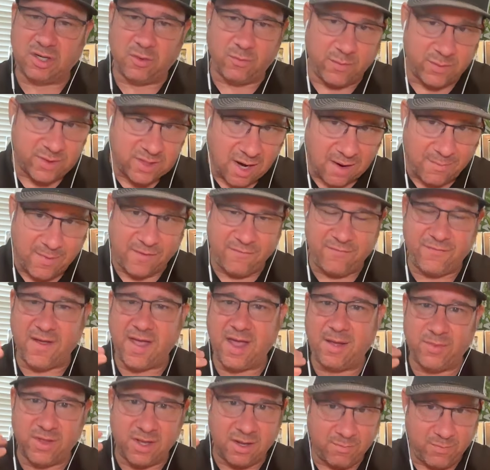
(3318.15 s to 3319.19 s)
when we talk about
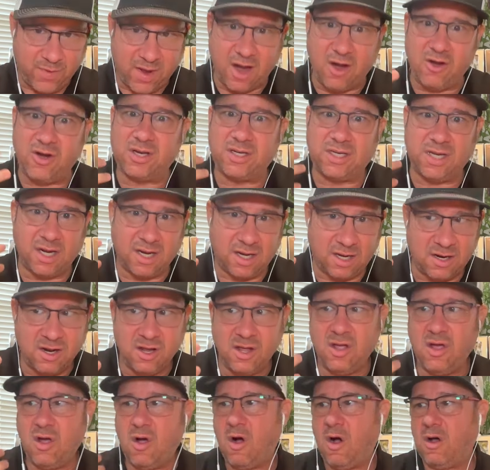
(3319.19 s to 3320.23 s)
family and parenting and
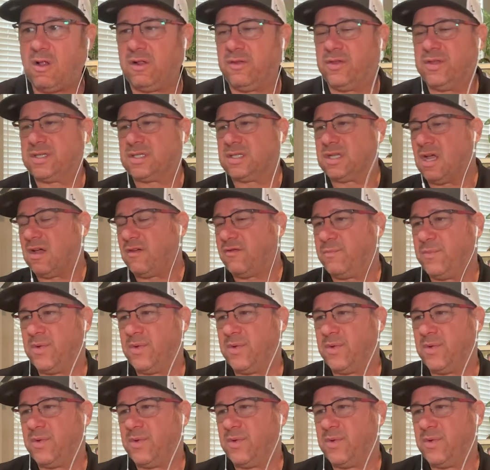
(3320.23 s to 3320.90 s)
all of the stuff.